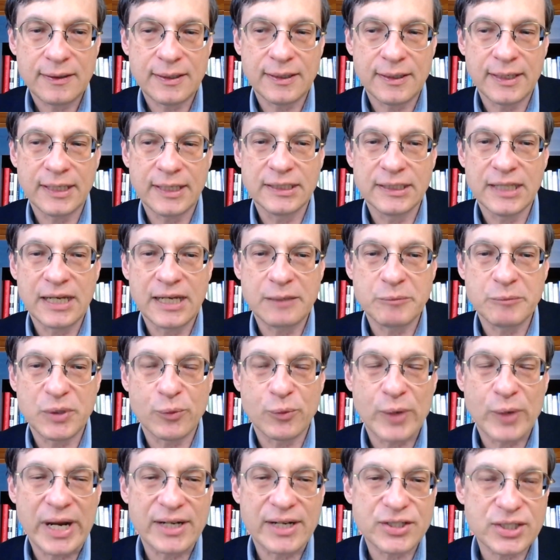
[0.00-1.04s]

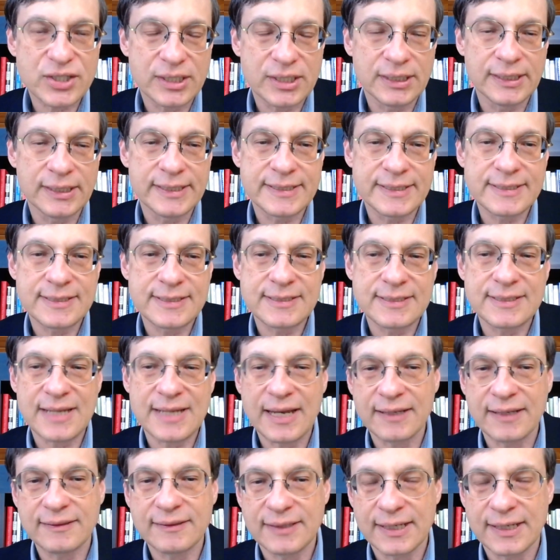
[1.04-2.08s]
Enlightenment rationalists
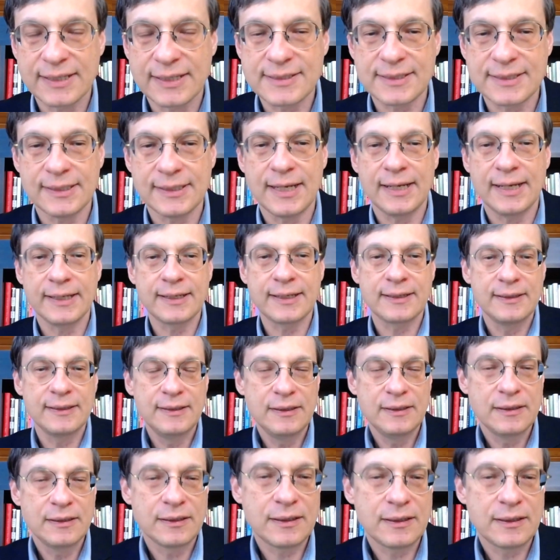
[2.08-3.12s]
saying things like,